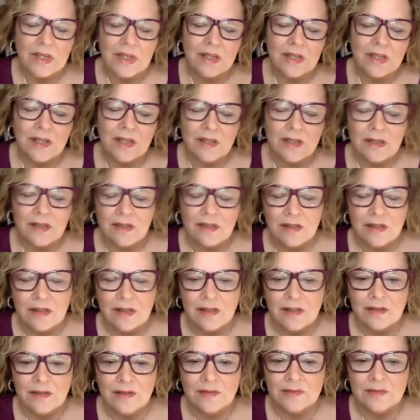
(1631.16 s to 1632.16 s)

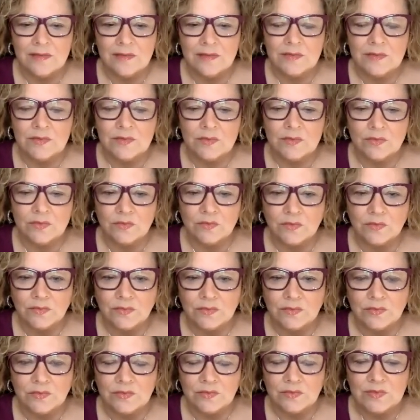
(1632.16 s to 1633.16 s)
It's a
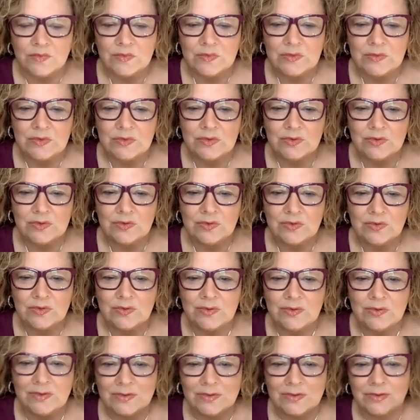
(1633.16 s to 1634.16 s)
lot more,
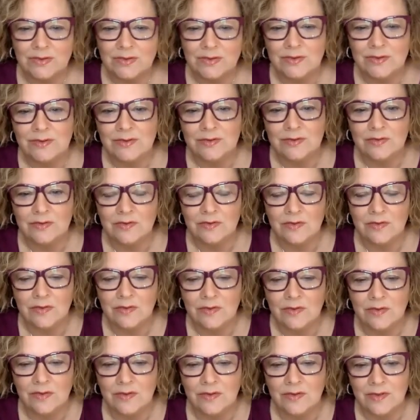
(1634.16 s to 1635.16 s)
I
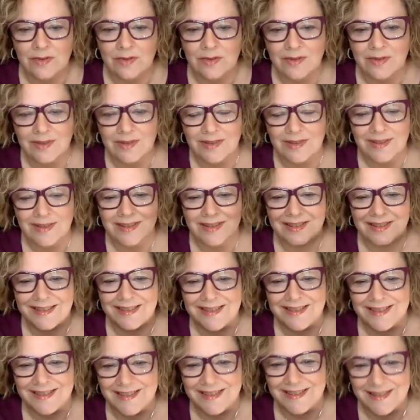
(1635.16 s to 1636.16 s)
mean, it's just
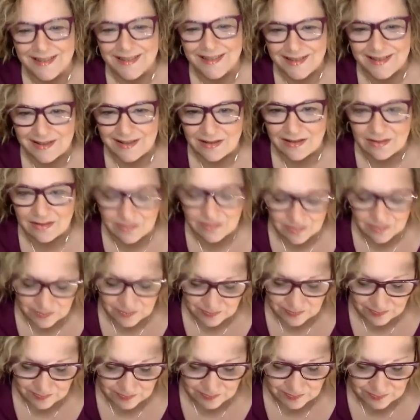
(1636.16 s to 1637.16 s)
more
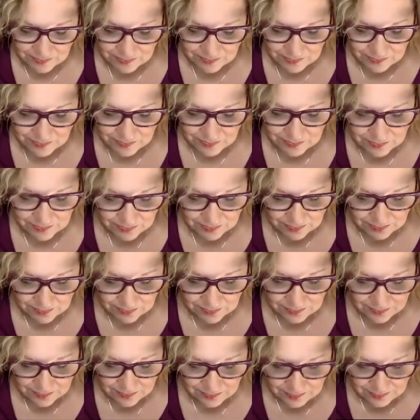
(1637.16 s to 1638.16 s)
enjoyable
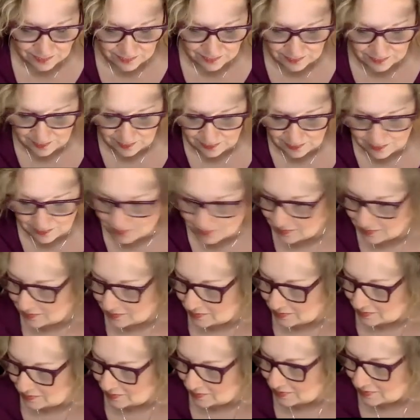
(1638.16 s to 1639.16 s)

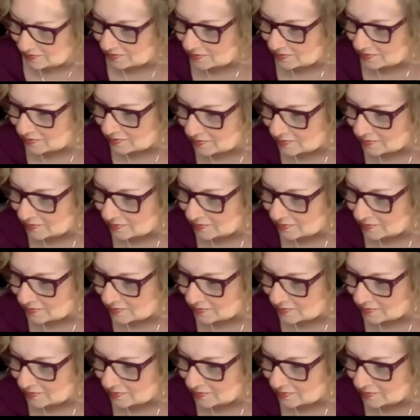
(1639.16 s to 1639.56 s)
um